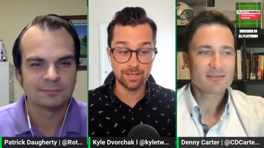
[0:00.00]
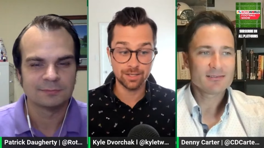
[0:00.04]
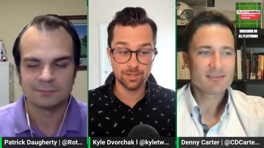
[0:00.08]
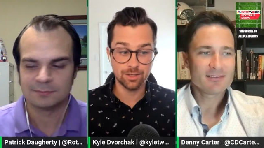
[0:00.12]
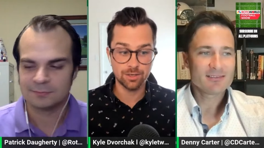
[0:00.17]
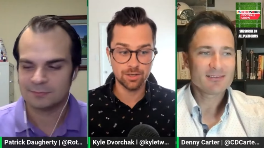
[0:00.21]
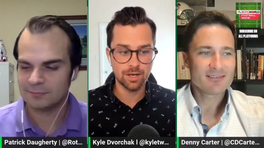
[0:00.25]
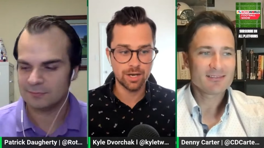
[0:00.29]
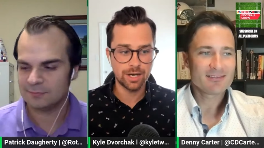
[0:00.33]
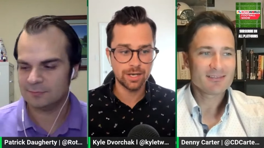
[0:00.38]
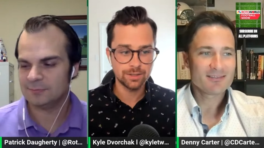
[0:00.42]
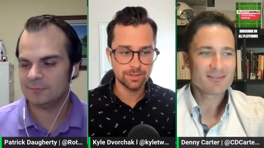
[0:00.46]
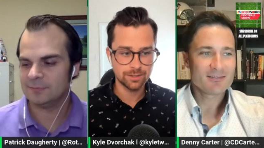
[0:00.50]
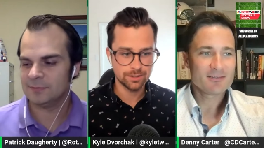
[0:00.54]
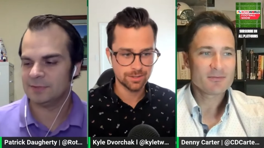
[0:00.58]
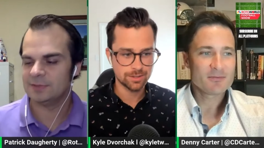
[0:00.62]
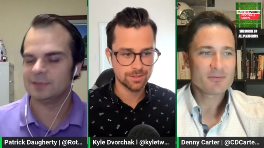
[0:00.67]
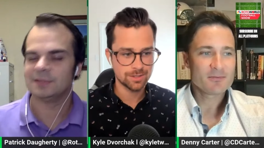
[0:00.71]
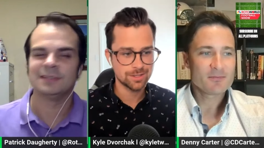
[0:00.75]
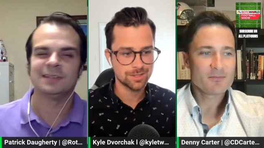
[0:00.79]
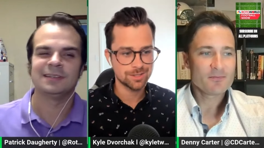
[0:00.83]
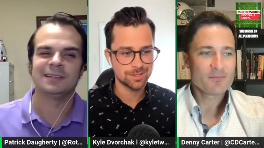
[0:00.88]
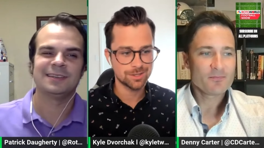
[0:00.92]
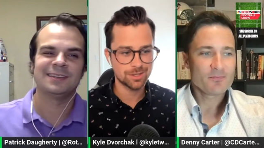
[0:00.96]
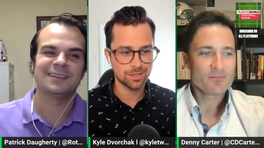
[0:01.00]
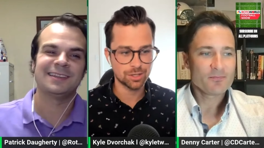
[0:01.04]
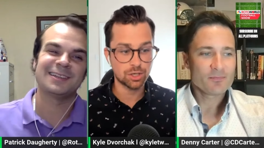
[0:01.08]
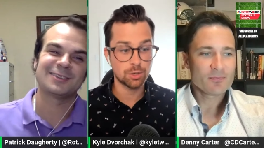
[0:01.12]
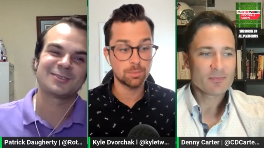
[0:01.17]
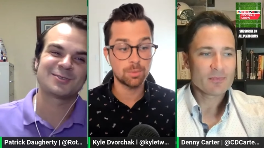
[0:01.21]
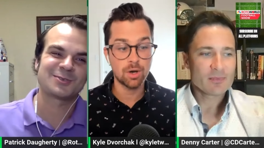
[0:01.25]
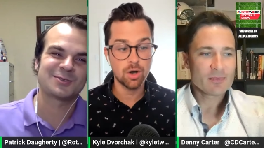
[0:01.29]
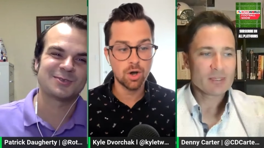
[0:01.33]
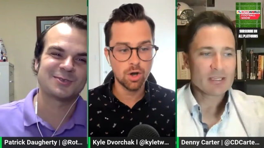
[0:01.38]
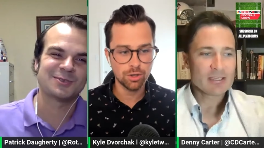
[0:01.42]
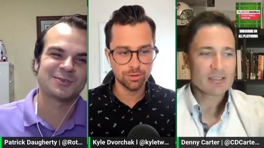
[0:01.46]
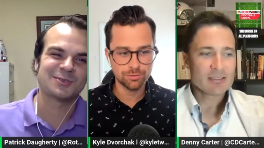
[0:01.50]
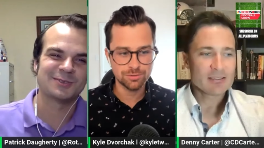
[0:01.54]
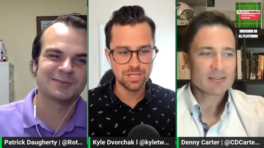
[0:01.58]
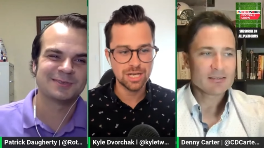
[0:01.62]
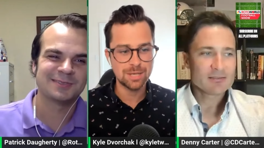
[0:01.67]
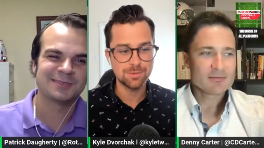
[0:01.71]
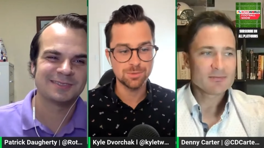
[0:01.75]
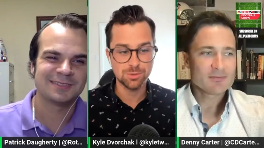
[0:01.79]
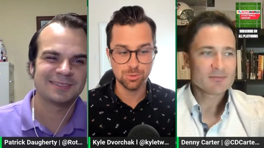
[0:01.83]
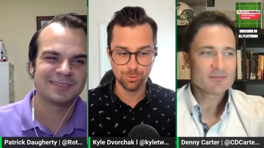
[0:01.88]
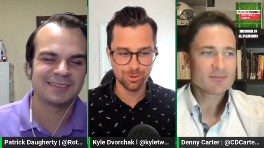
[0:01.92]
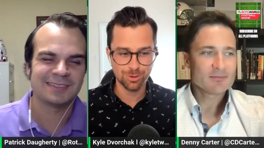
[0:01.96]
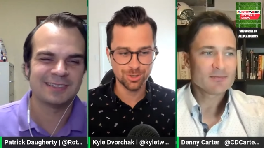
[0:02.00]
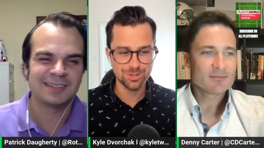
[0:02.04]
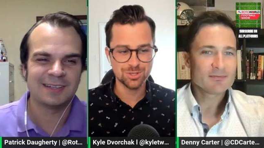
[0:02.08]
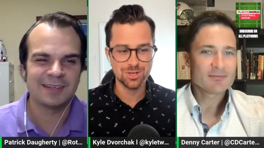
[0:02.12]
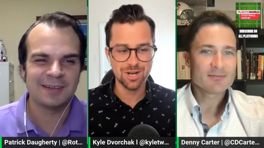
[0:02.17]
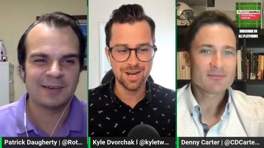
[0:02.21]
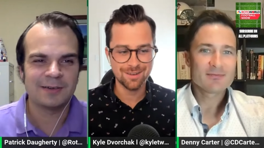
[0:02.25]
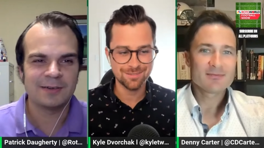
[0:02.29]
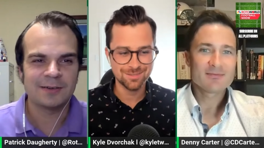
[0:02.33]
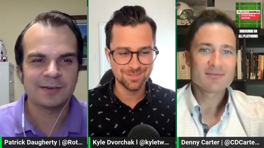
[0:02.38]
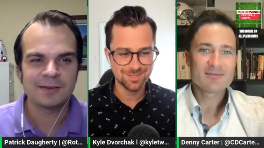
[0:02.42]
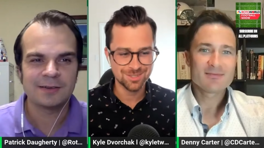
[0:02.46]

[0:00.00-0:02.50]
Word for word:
Speaker 1: in or not. You know, the, the cabal of James Warren drafter